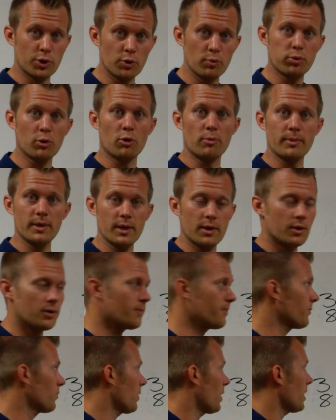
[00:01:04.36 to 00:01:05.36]
duple
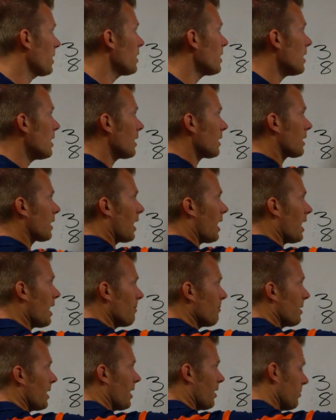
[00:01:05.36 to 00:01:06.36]
meter, right?
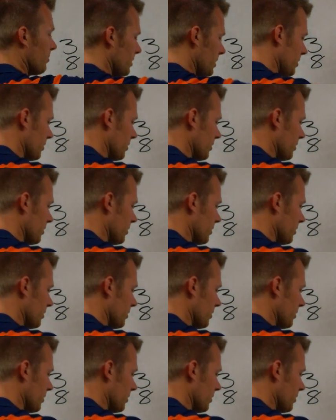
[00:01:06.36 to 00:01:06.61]
Compound